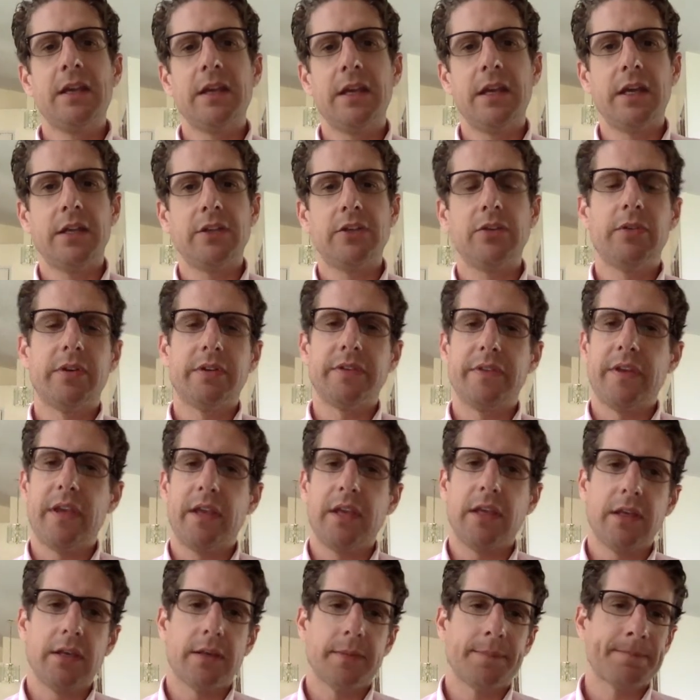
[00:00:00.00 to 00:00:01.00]
And you can
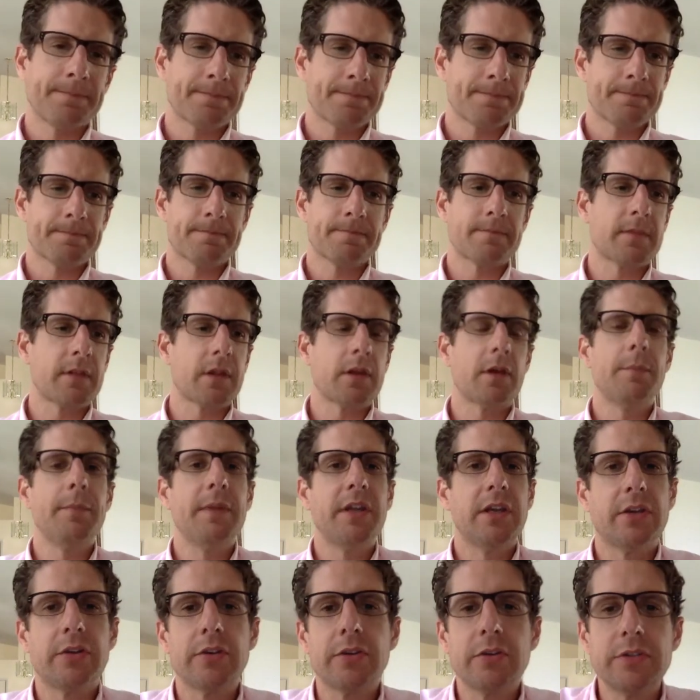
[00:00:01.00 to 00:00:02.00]
take a
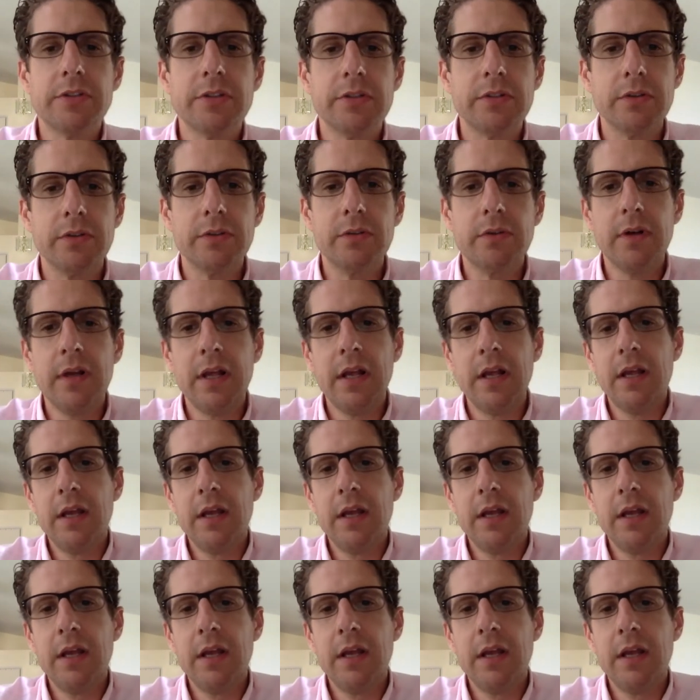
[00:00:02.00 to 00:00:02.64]
minute or two.